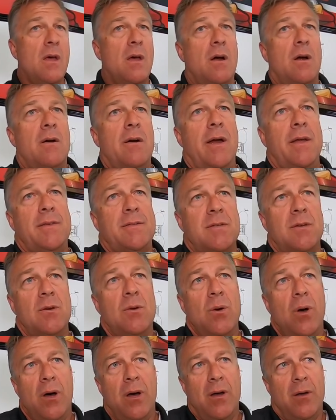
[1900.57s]
All right.
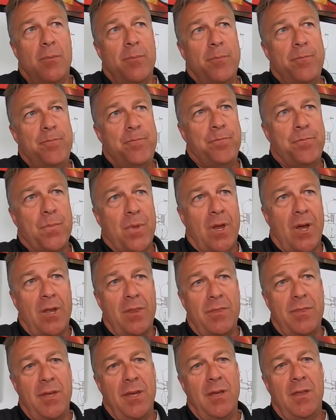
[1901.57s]
So um, I
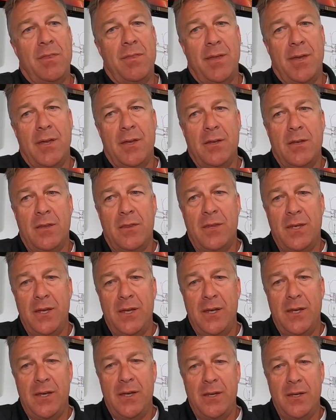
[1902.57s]
think that
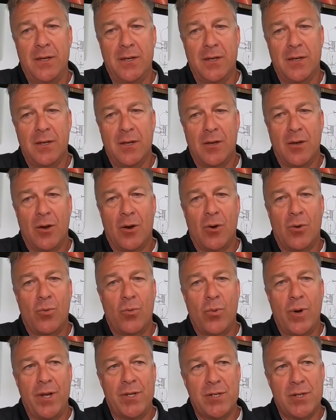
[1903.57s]
the
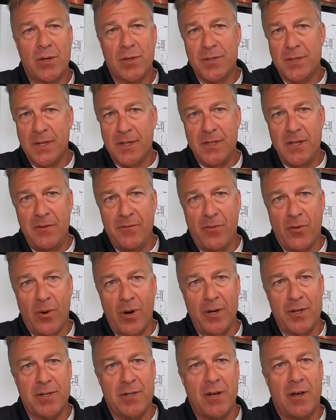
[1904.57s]
original
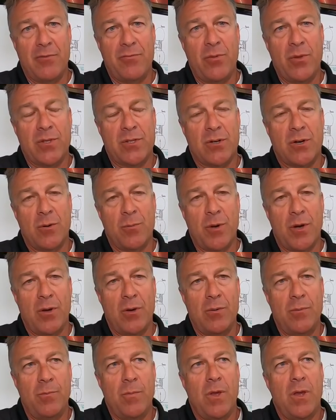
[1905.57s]
64 inch stuff with
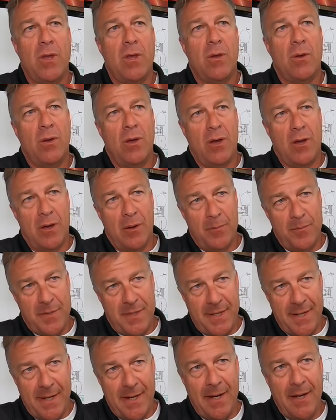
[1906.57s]
turbo um,
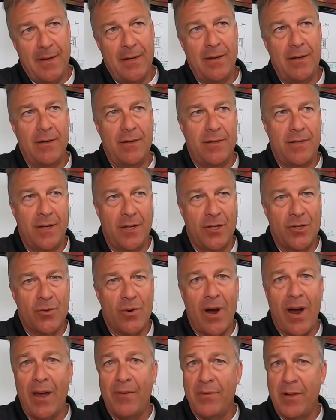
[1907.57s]
did did
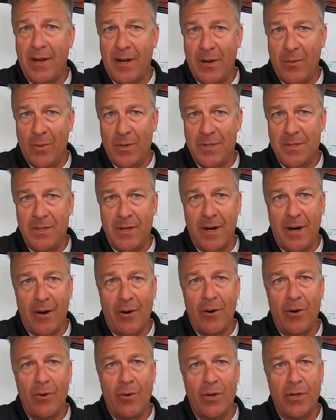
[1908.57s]
drive like it was
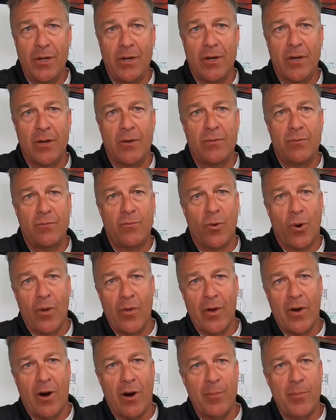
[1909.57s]
narrow and you could
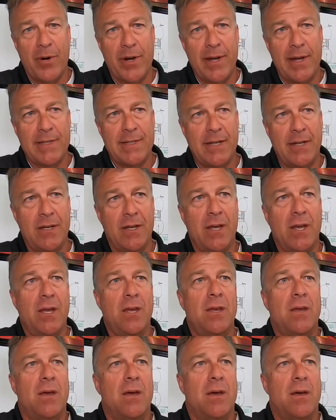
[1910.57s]
roll the car pretty easy.
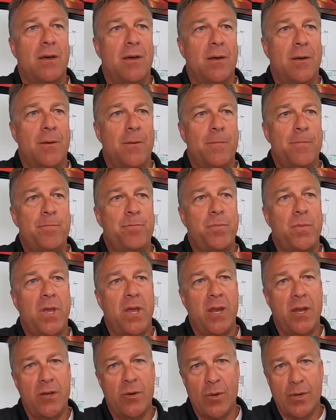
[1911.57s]
Um,
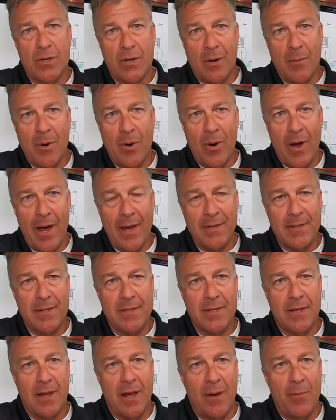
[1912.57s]
get into a Turbo S,
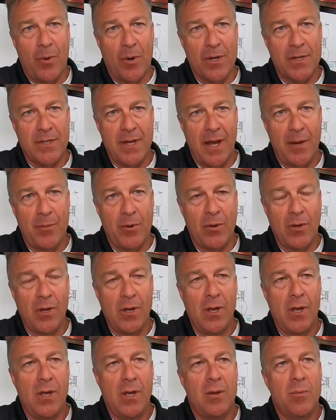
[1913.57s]
it's a lot more stable
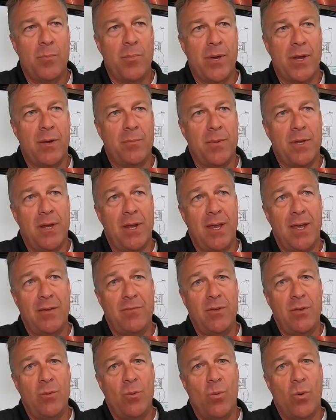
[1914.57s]
but I'm gonna
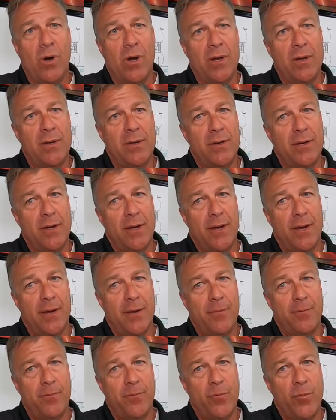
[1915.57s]
give you one
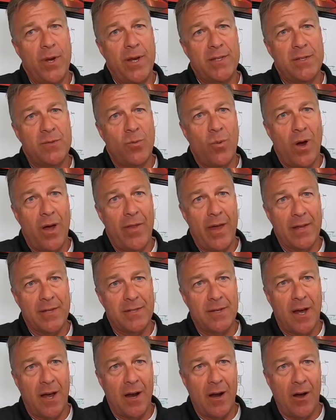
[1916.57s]
um, reason why
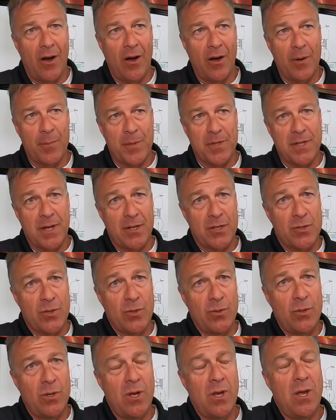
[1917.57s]
that's not 100%
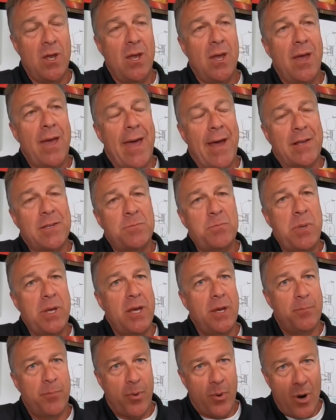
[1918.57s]
true,
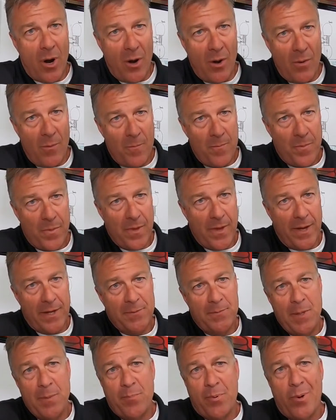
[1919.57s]
XP Pro. The
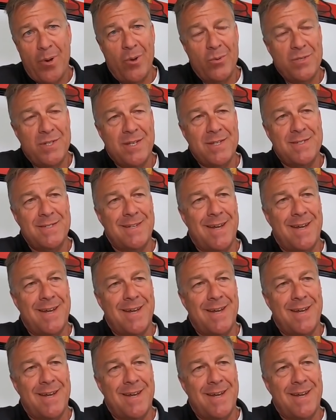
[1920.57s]
XP Pro does